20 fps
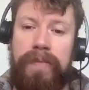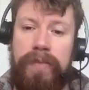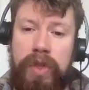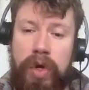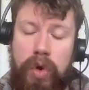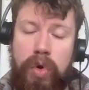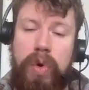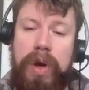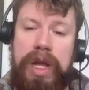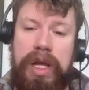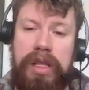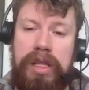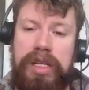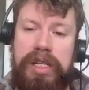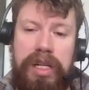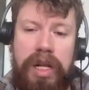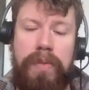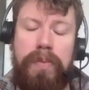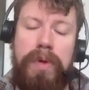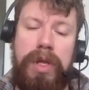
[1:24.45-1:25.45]
the quicker the
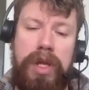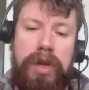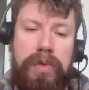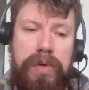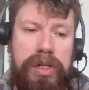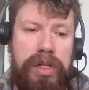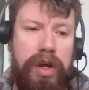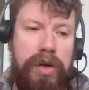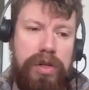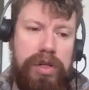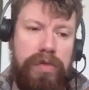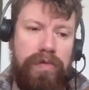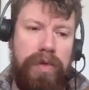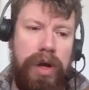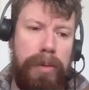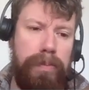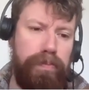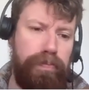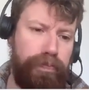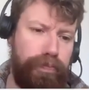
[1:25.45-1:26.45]
CPU is going to
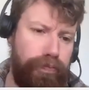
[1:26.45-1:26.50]
run.